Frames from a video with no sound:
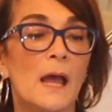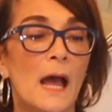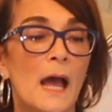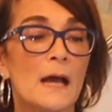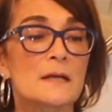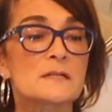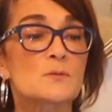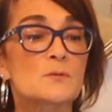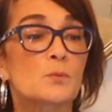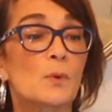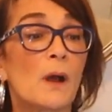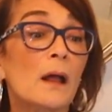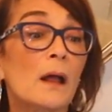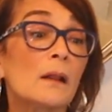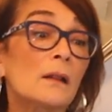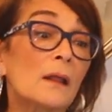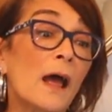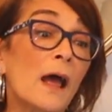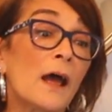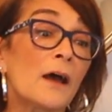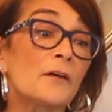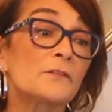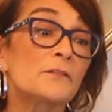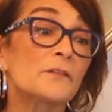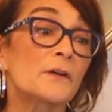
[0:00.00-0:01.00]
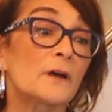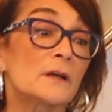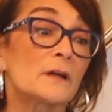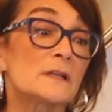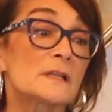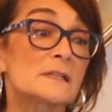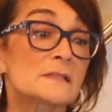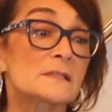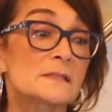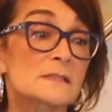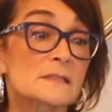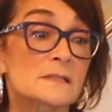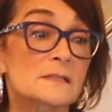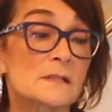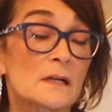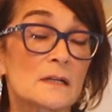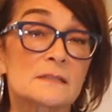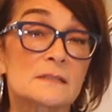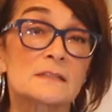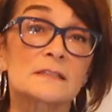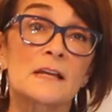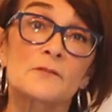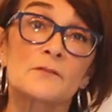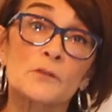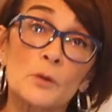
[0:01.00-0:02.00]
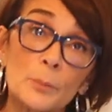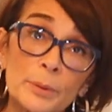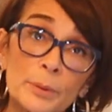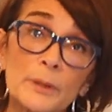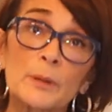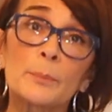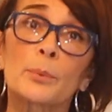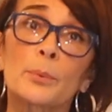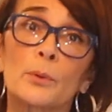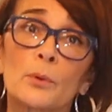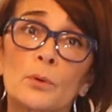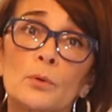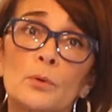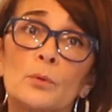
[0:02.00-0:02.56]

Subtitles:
as well as several people